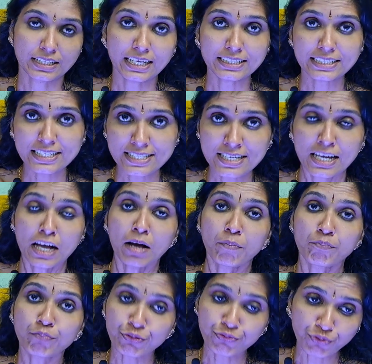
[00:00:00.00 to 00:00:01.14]
That is,
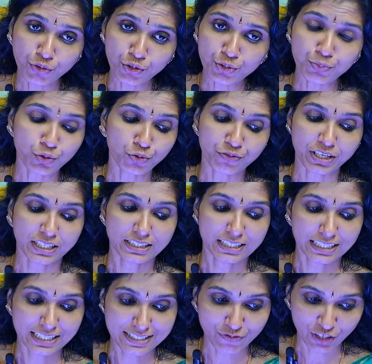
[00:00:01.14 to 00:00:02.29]
before moving,
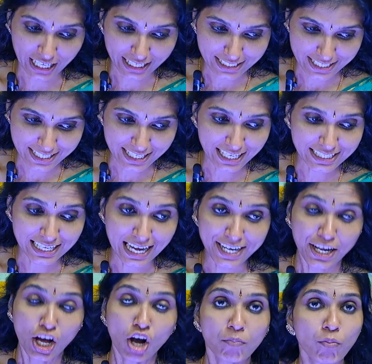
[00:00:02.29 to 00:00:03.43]
that is, we can say
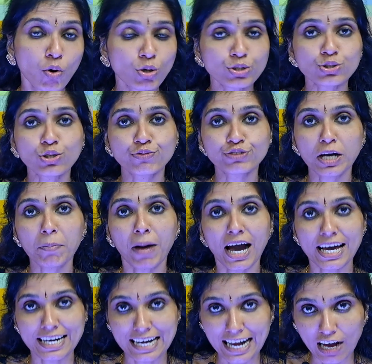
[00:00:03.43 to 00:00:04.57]
that both of them
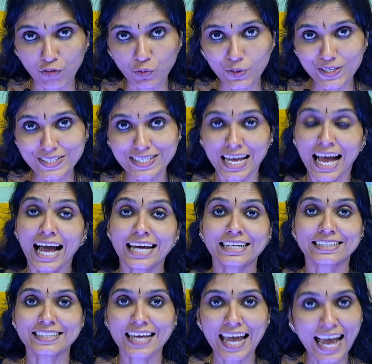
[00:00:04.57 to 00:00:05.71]
are lovers
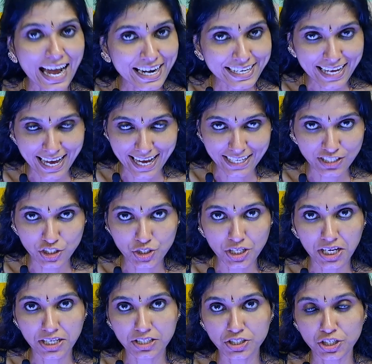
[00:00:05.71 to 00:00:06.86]
and they had
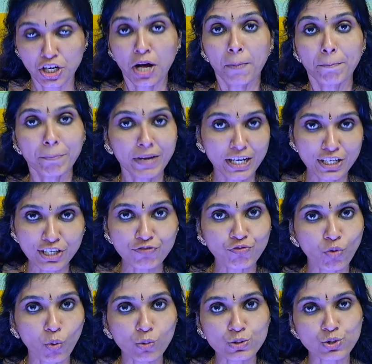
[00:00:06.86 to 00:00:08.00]
exchanged many
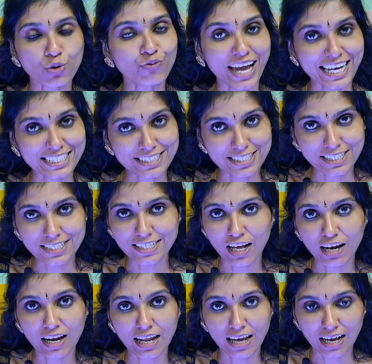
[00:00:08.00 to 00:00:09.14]
vows of
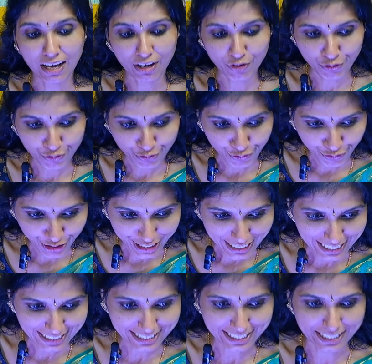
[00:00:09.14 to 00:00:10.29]
eternal
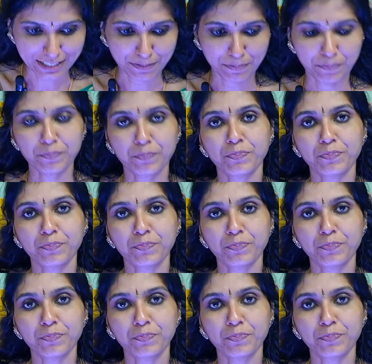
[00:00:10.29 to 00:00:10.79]
fidelity.